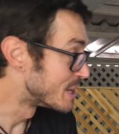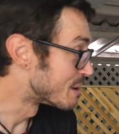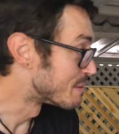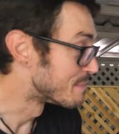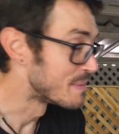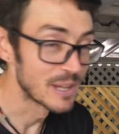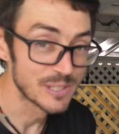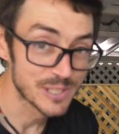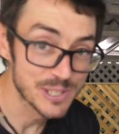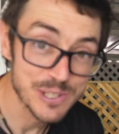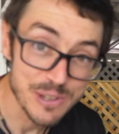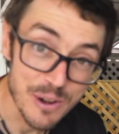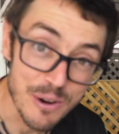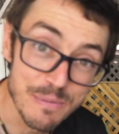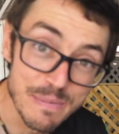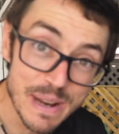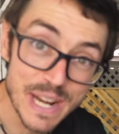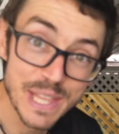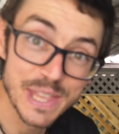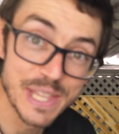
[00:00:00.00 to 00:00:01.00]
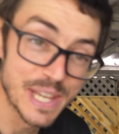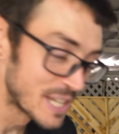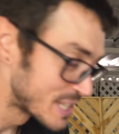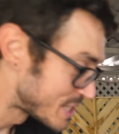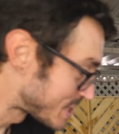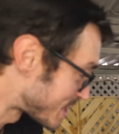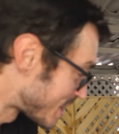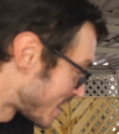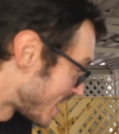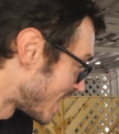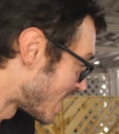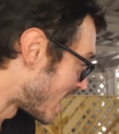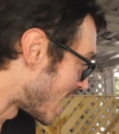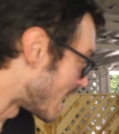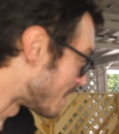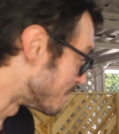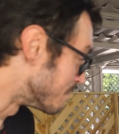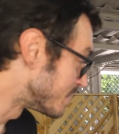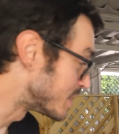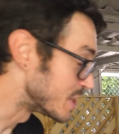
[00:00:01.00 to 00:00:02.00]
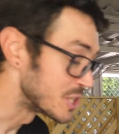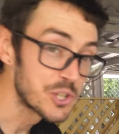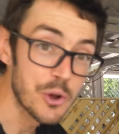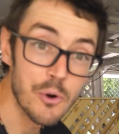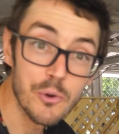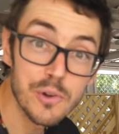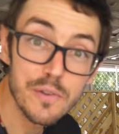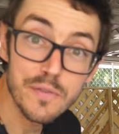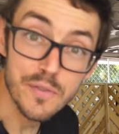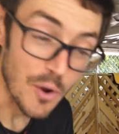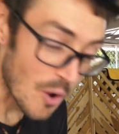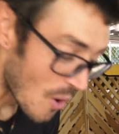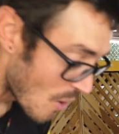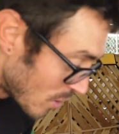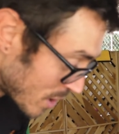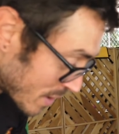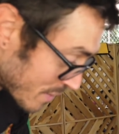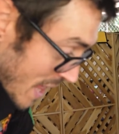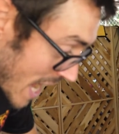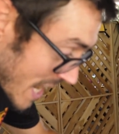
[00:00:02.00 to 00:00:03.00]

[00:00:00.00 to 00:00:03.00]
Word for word: here about so many things. Um, the total for all of